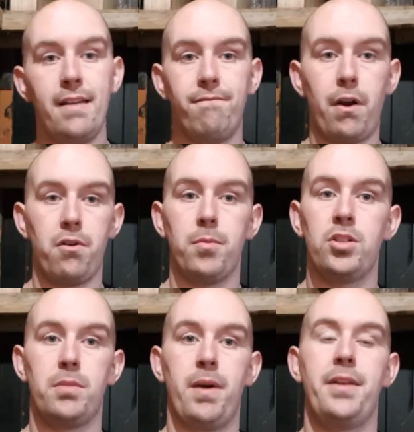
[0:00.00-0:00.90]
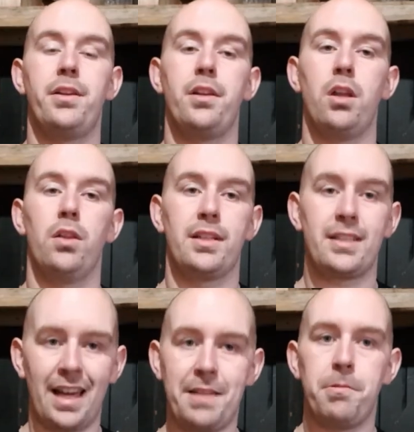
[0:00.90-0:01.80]
very much dependent on the
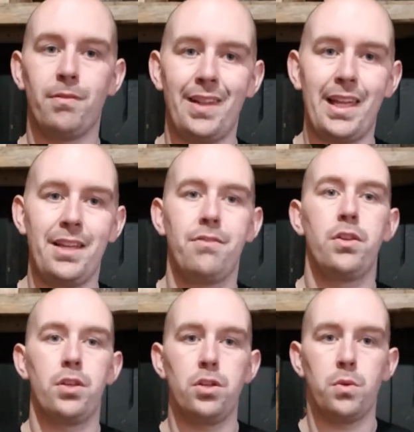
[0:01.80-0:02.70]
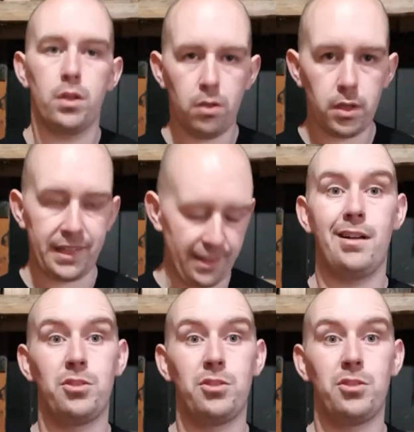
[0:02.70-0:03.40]
type of lathe that you are looking at,